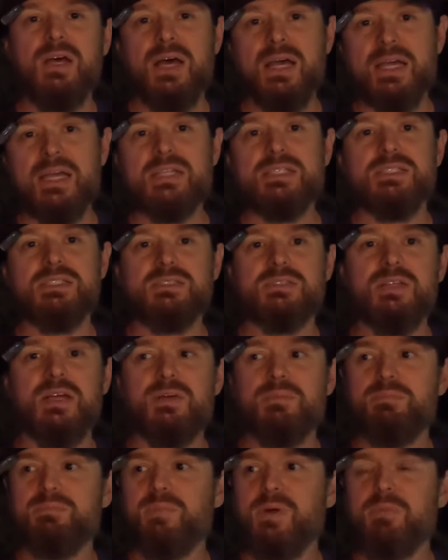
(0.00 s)
I guess
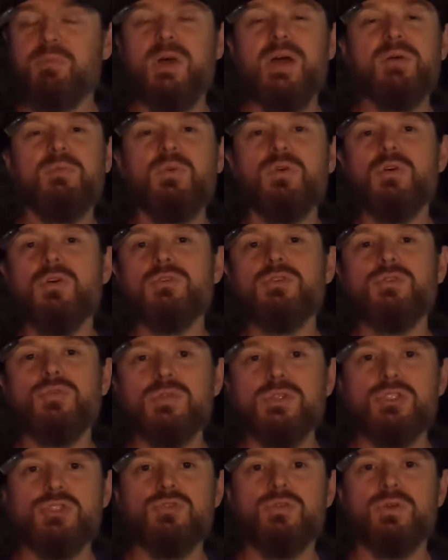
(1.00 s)
I will go
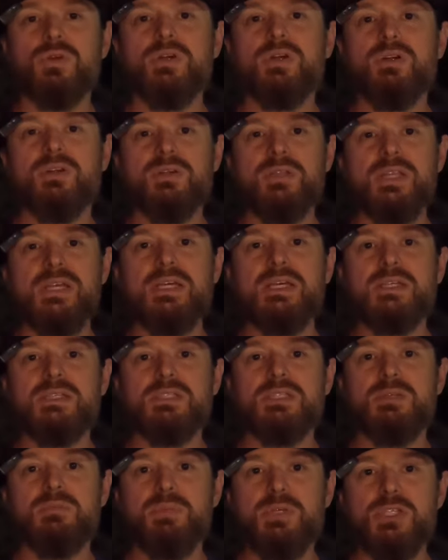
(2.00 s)
to extraordinary
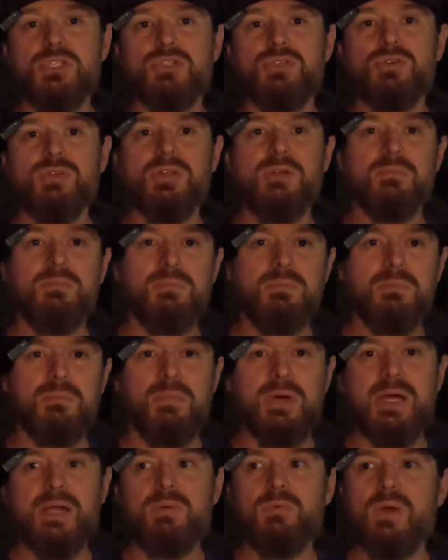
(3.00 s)
lengths to be sure that
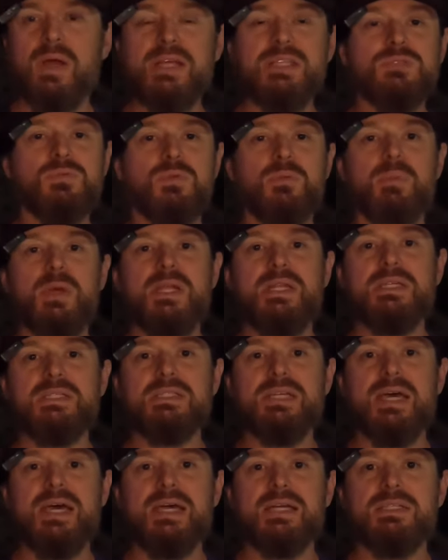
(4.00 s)
my rights remain
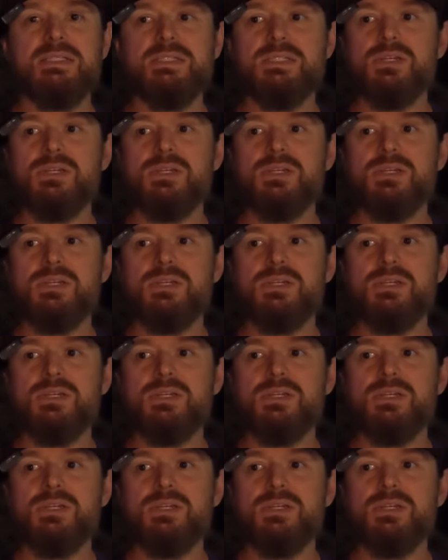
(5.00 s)
intact.